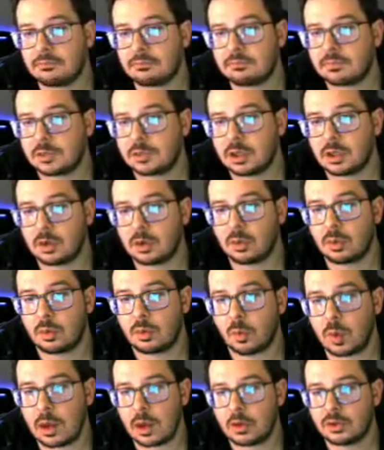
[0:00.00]
You know,
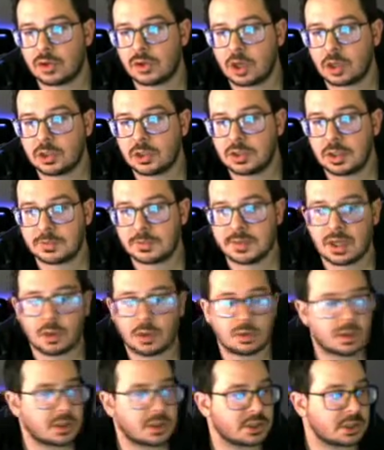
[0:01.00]
Wild Charge comes out and
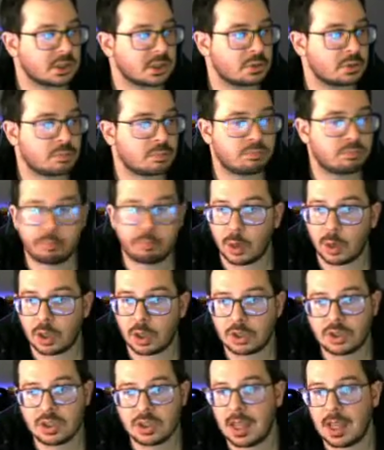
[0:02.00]
does a bunch
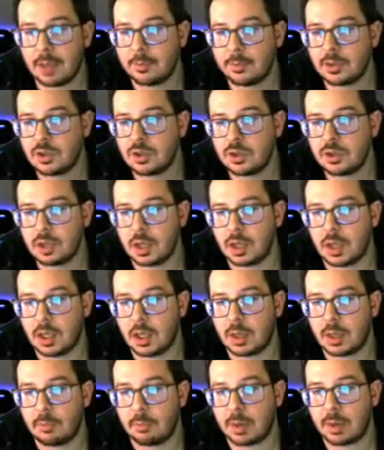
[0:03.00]
of damage,
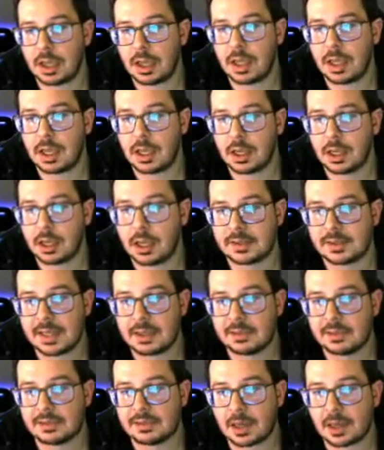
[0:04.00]
but I take
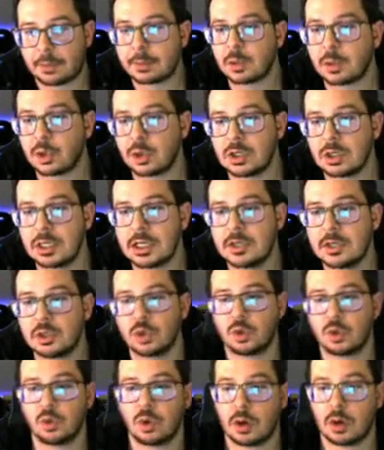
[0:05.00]
this opportunity
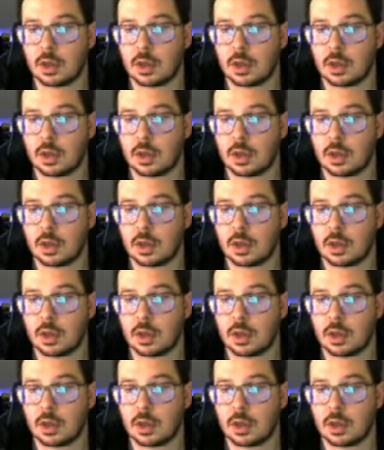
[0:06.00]
to